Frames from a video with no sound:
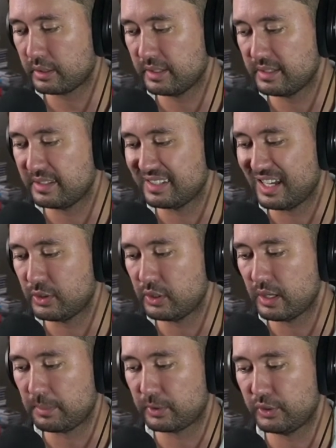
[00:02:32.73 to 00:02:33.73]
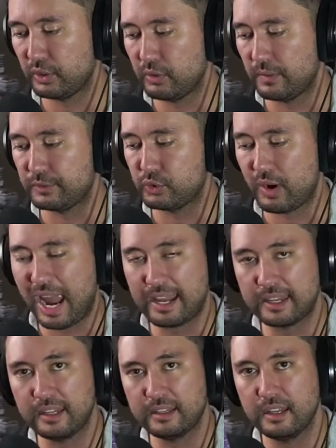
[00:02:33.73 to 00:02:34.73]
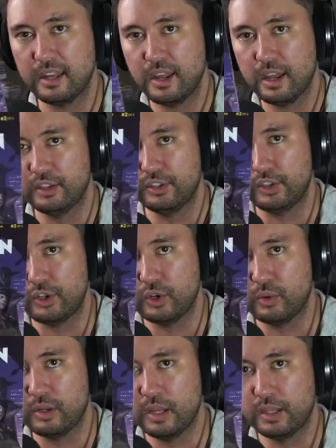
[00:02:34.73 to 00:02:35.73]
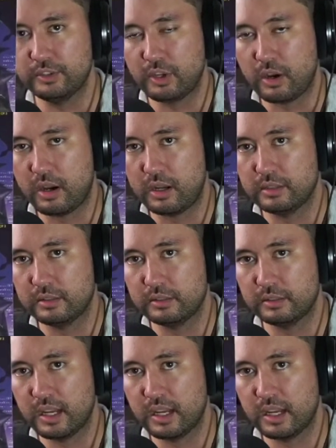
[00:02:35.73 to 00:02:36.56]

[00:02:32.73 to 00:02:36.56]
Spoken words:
This is issue number 2 of Draken New Dawn.